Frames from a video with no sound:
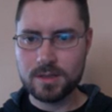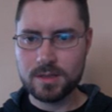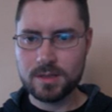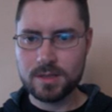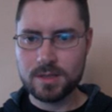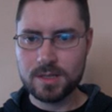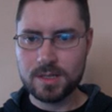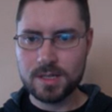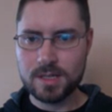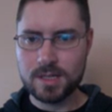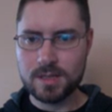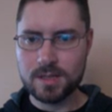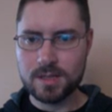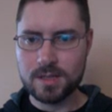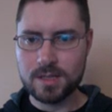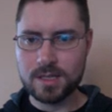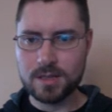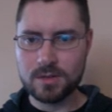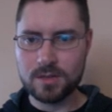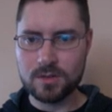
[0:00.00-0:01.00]
And then I
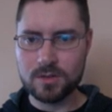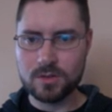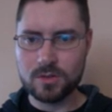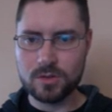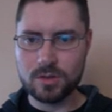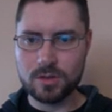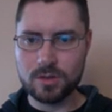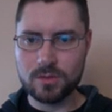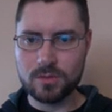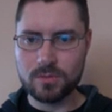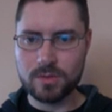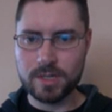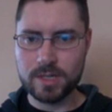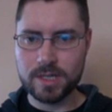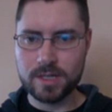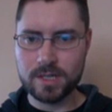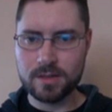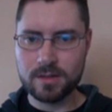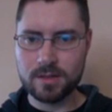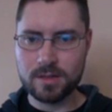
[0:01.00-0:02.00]
can draw right
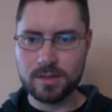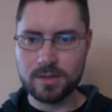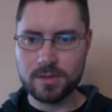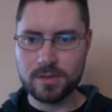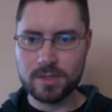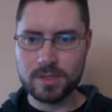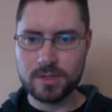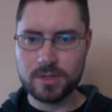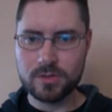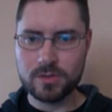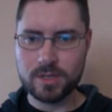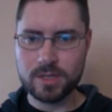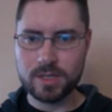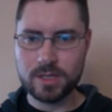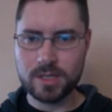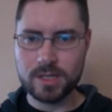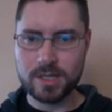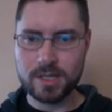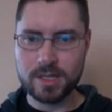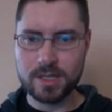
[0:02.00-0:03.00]
along this tree
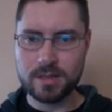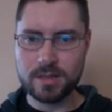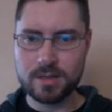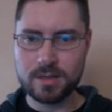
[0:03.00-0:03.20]
line.